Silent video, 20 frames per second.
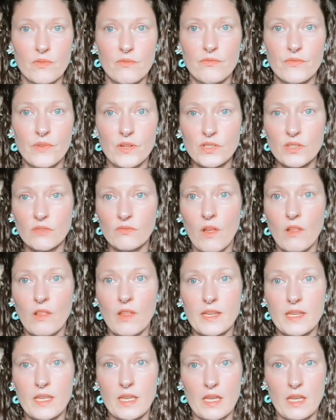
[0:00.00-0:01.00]
First of all,
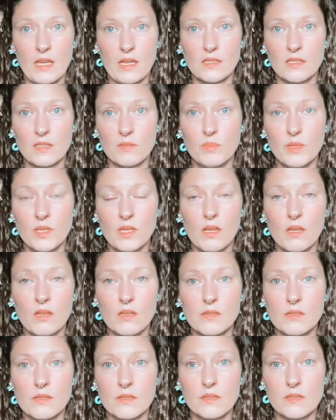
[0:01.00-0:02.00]
I can't
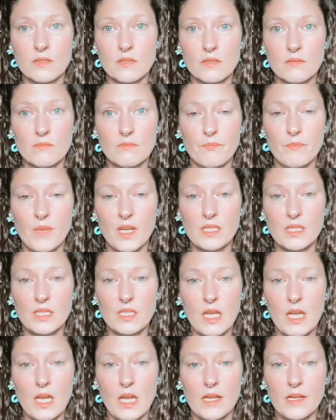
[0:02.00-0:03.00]
because my
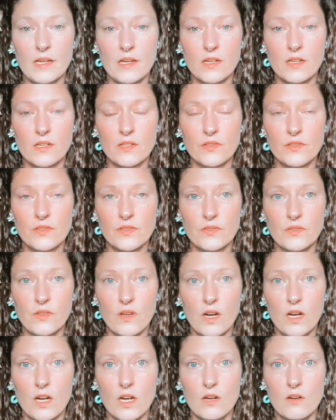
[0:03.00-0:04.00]
tires
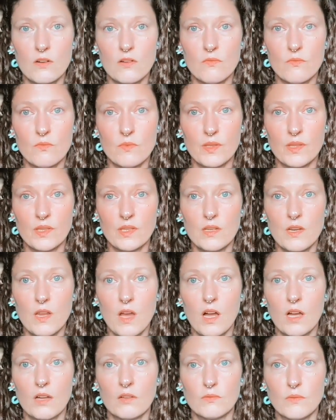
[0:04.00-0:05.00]
are really
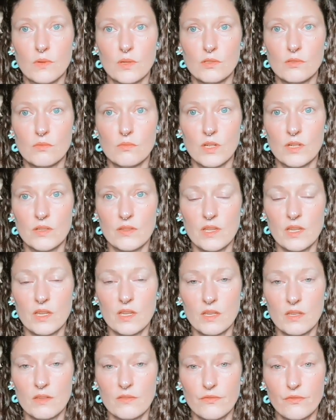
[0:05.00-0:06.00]
not
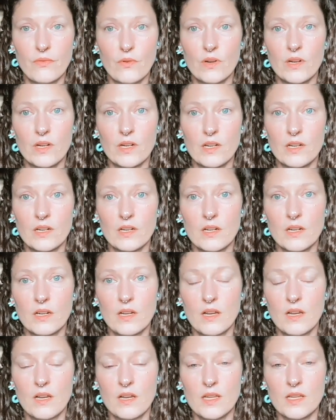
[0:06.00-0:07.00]
roadworthy for
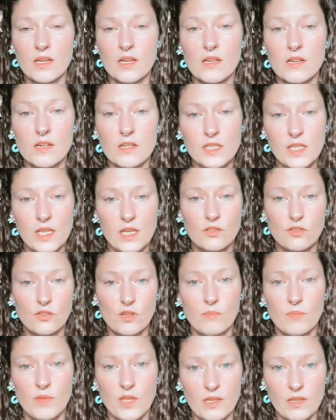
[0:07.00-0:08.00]
uh, an interstate
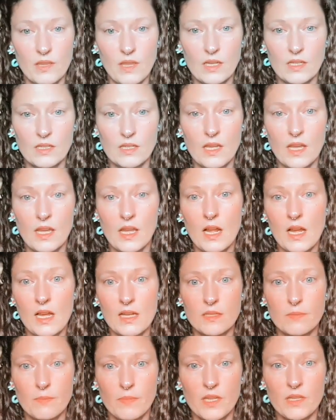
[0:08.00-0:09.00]
trip like that at high
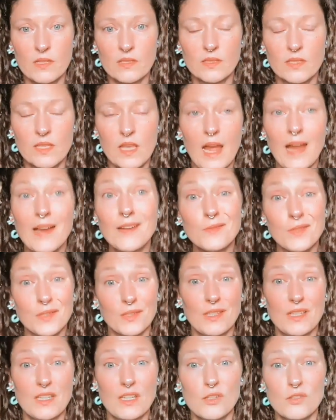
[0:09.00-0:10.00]
speeds. I
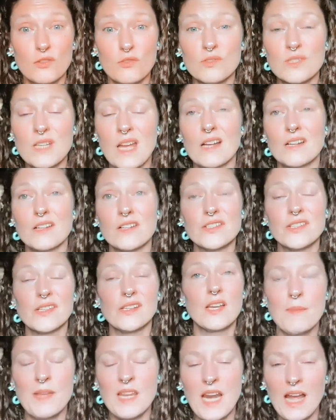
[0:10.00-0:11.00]
really need new tires.
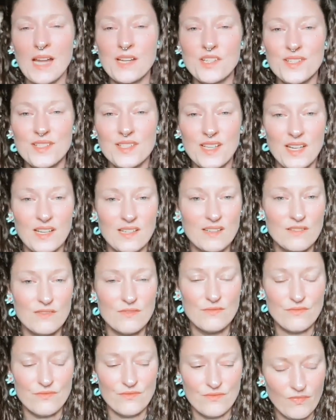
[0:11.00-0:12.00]
I mean, I just kind
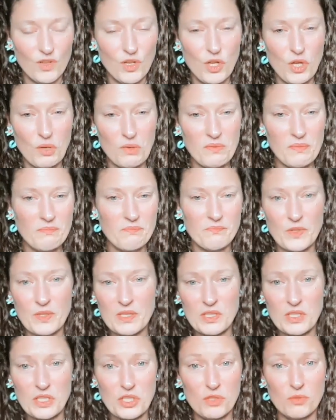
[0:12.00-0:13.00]
of go for
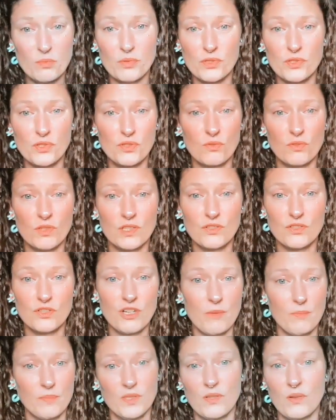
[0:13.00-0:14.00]
these super short
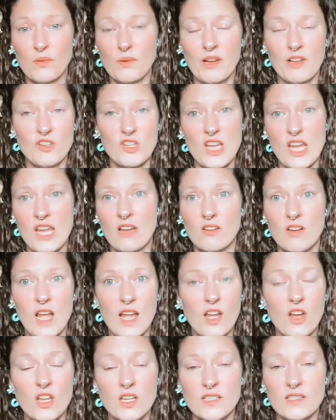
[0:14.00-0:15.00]
trips around town. I
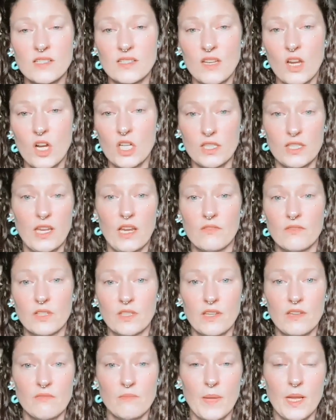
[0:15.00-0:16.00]
honestly hardly ever
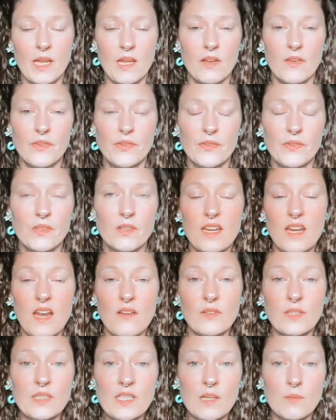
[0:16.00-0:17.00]
leave my house. And
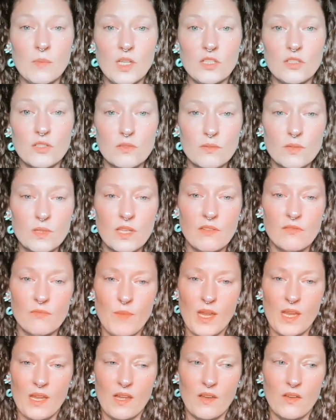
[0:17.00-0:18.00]
every time I do leave
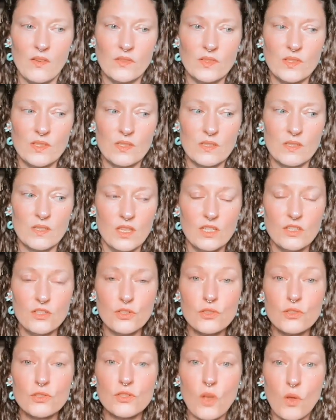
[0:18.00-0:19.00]
my house,
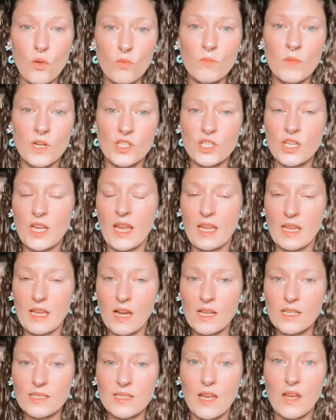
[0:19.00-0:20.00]
there's so much
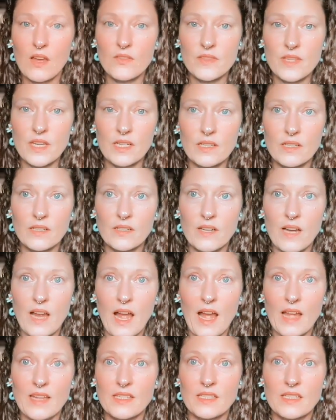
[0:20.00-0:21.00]
chaos out there.
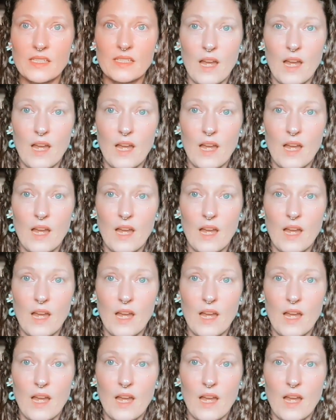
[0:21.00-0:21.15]
I